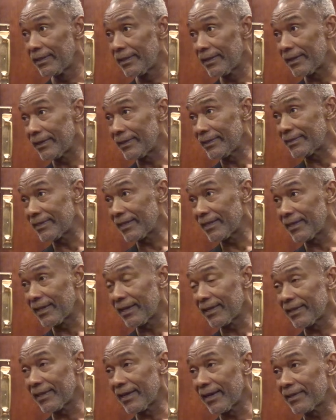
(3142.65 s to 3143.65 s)
And he said
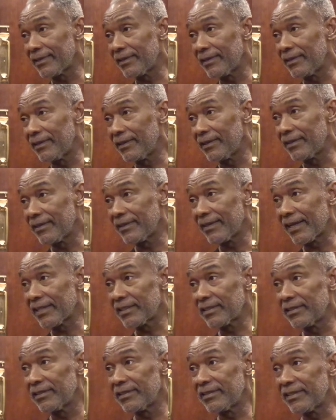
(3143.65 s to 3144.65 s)
that at the
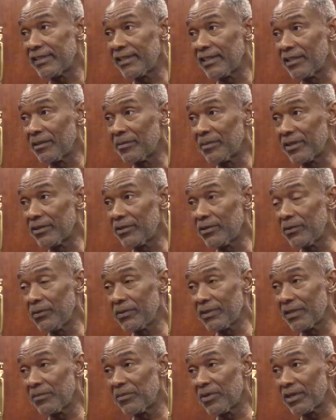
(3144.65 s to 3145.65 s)
National Stadium on
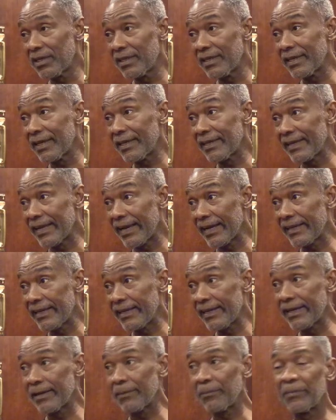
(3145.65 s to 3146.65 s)
Tuesday morning at 9
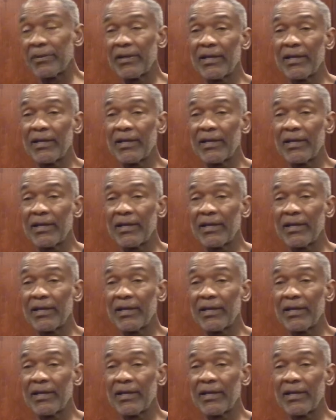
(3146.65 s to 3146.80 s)
a.m.